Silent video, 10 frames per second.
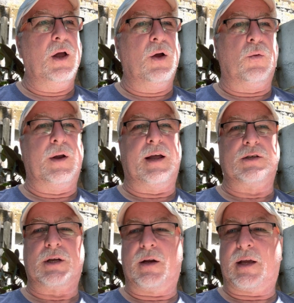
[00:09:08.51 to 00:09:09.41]
When they
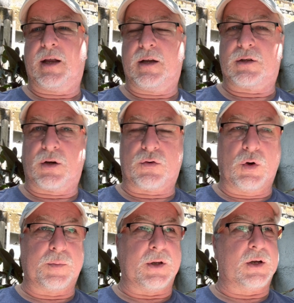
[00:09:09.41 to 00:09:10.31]
started getting into the
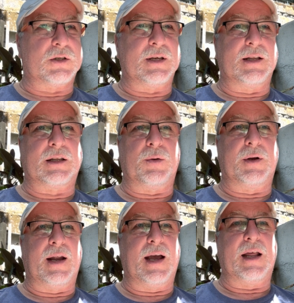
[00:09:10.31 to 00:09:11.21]
group, that you could see that they were
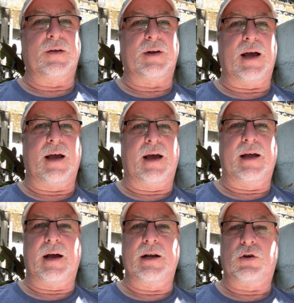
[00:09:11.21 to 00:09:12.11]
negative. And
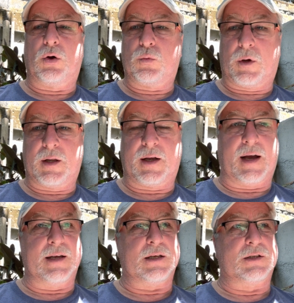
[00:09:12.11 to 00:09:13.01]
I told one of the
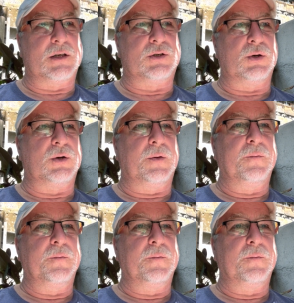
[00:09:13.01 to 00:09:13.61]
guys, I says, dude,